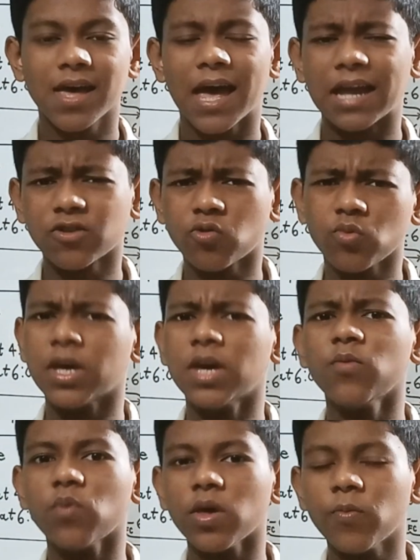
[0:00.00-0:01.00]
And today
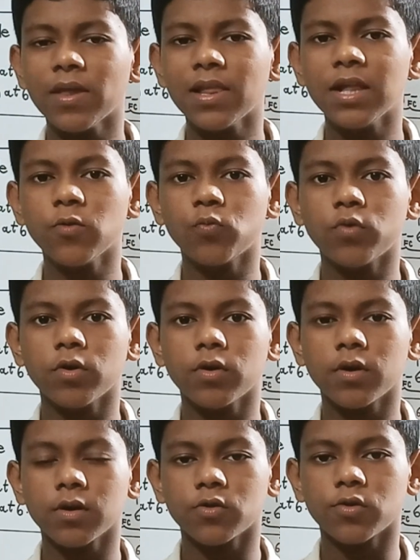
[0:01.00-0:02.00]
we
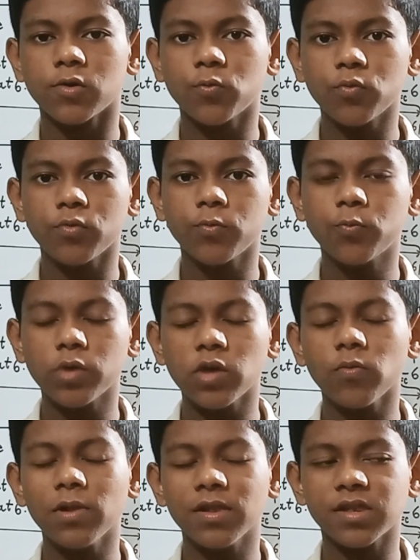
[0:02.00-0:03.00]

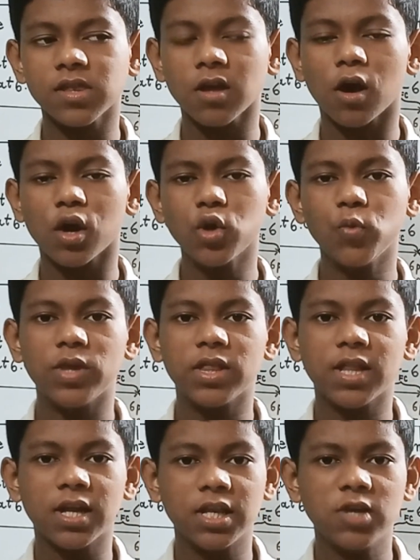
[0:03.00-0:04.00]
will start with
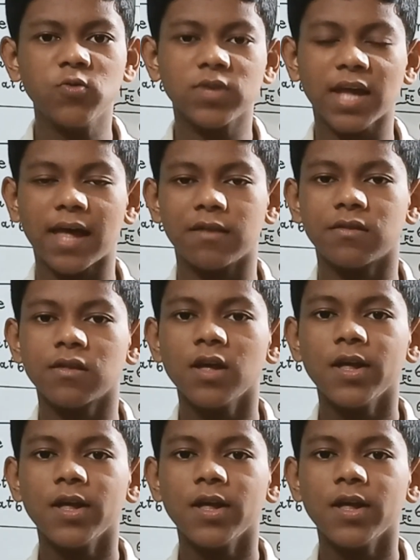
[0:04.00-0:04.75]
a new tense